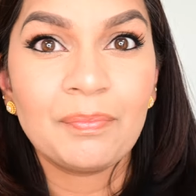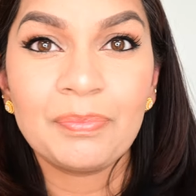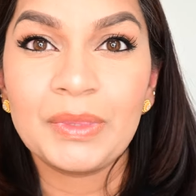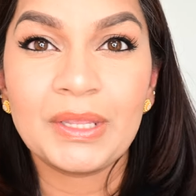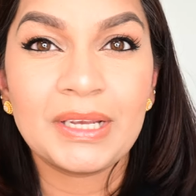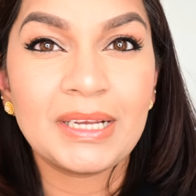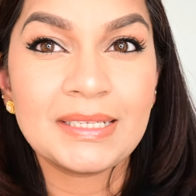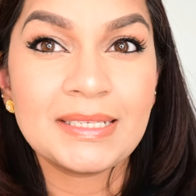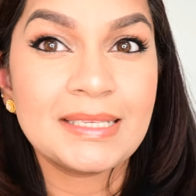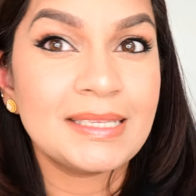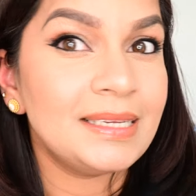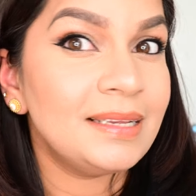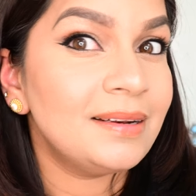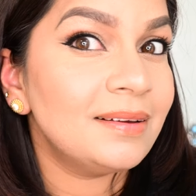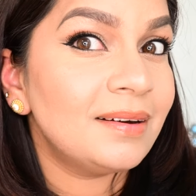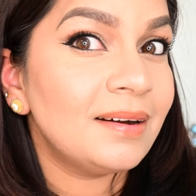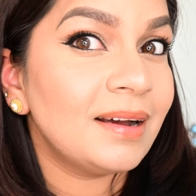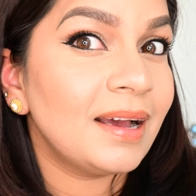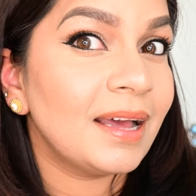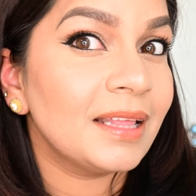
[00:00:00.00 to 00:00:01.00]
the
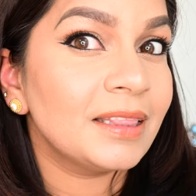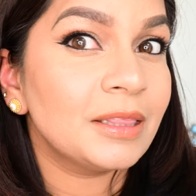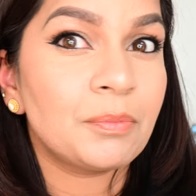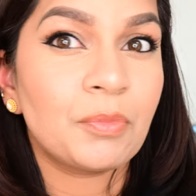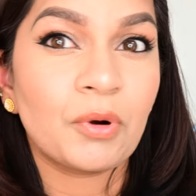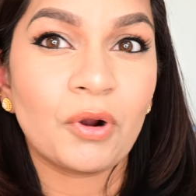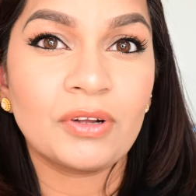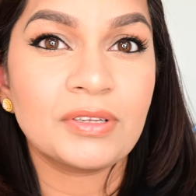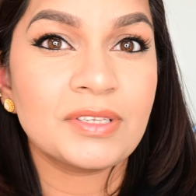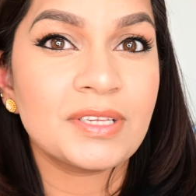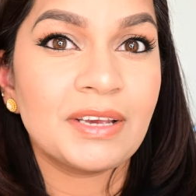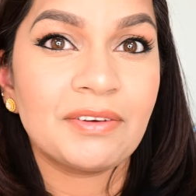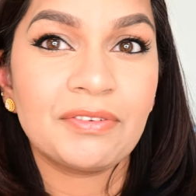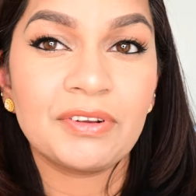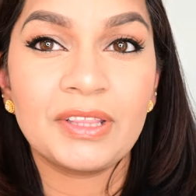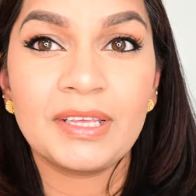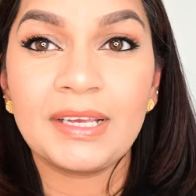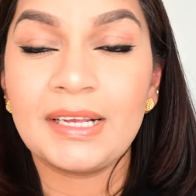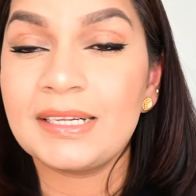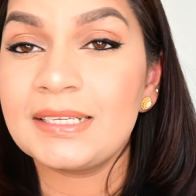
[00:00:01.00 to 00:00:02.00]
concealer and the bronzer,
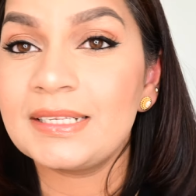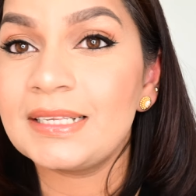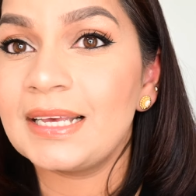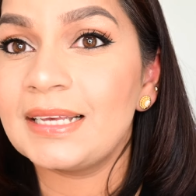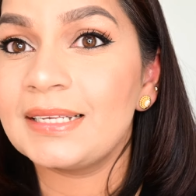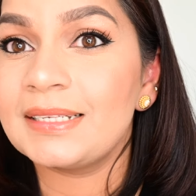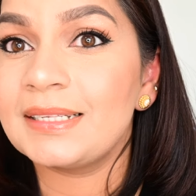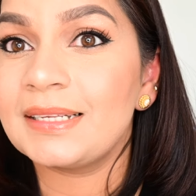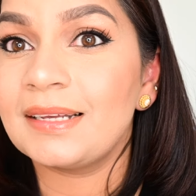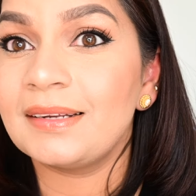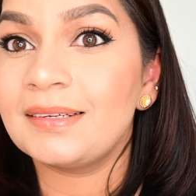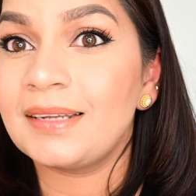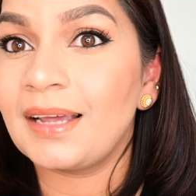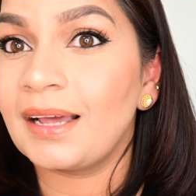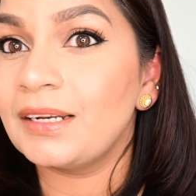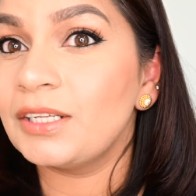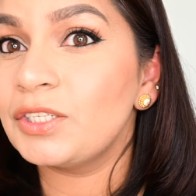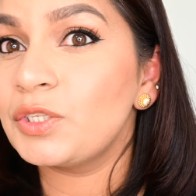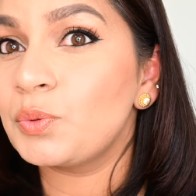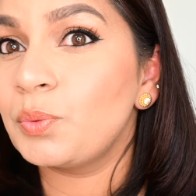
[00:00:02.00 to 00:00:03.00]
everything else has
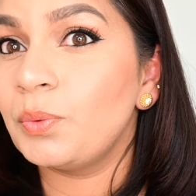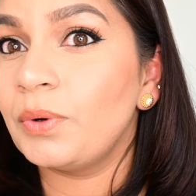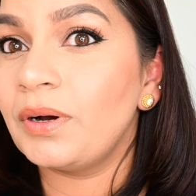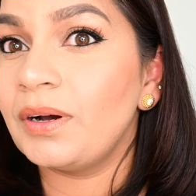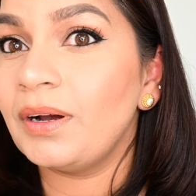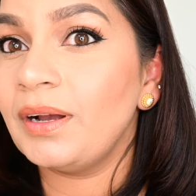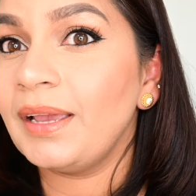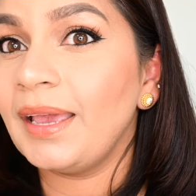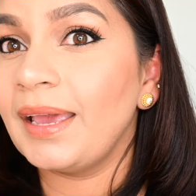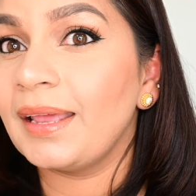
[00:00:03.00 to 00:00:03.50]
done its work,